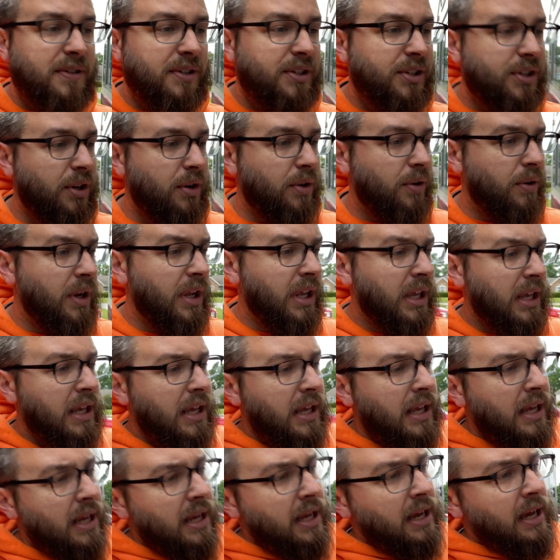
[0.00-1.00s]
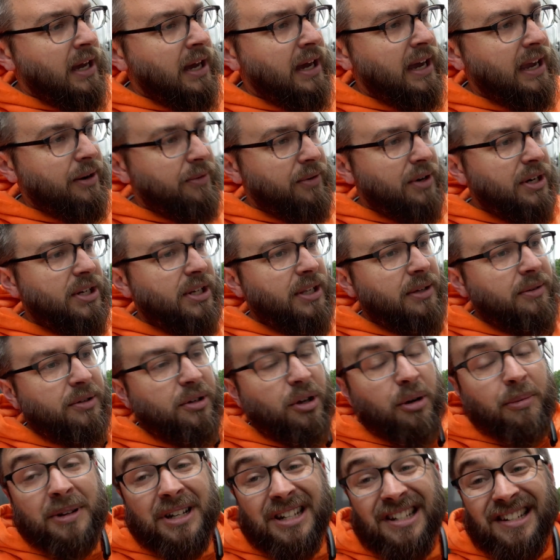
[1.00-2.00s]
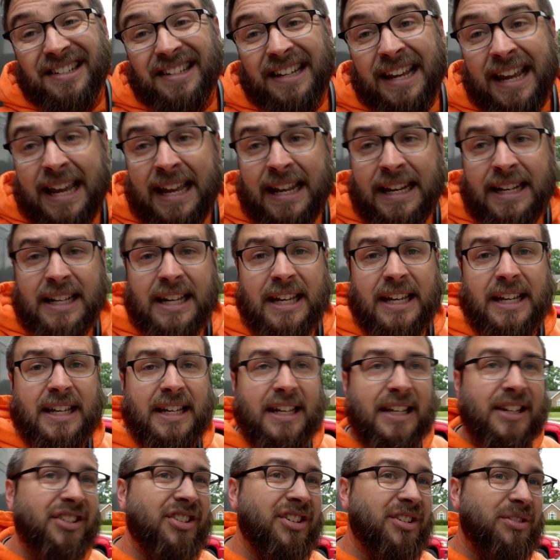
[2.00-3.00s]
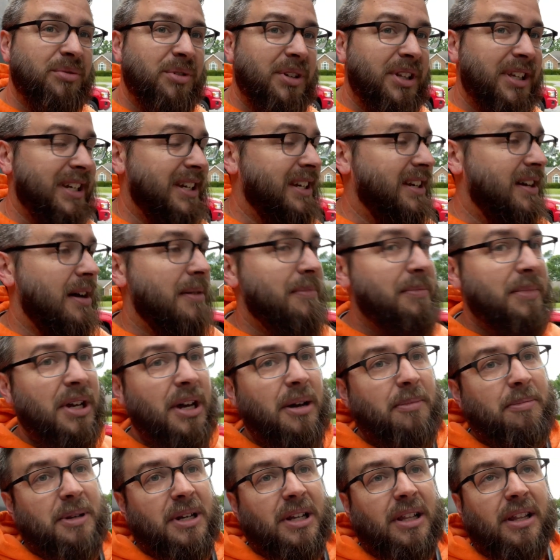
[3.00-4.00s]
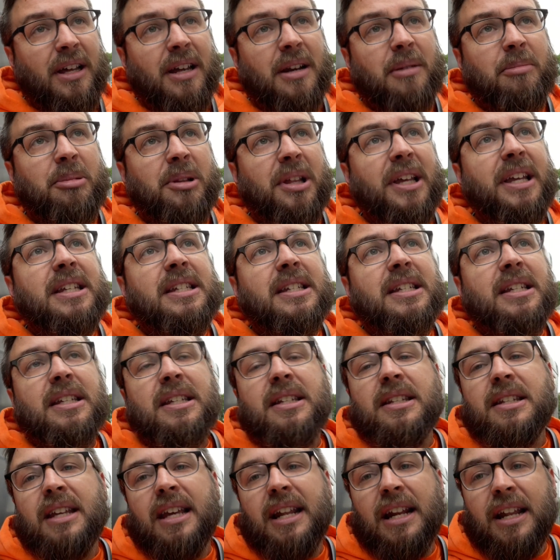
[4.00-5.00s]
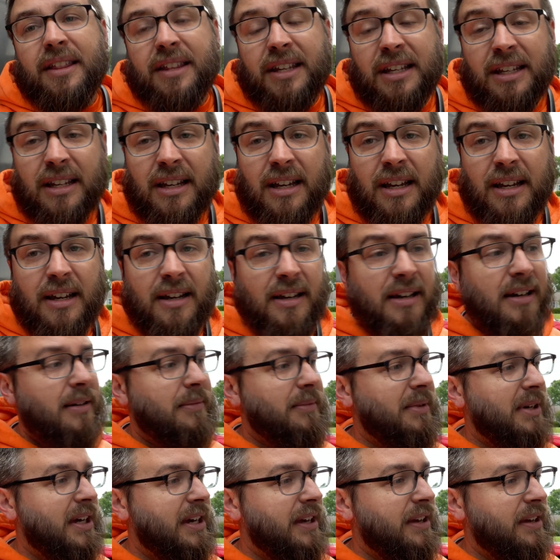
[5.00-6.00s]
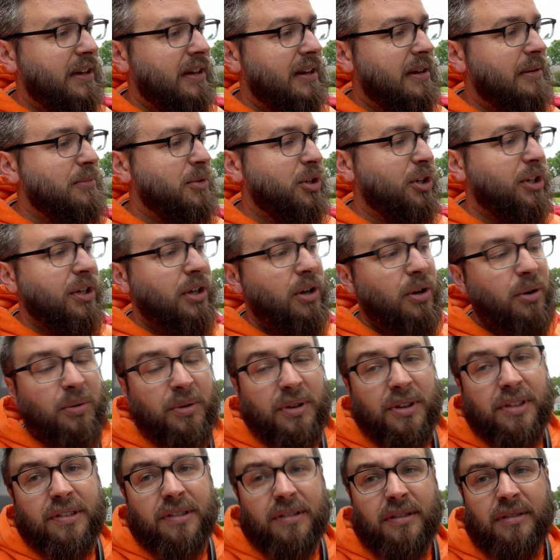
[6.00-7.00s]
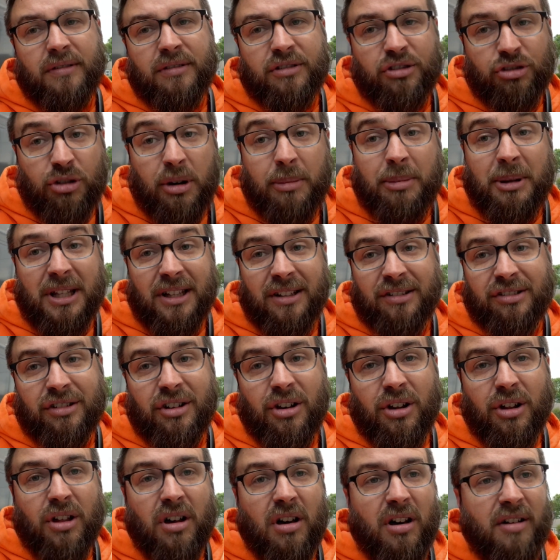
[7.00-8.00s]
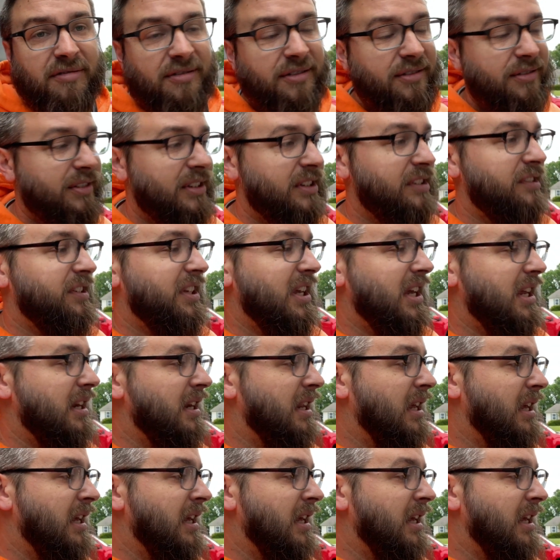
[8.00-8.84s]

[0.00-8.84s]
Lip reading: So I originally was hoping to sand. It's just really gummed up in a lot of places, and I think I'm going to go with stripping this all off instead.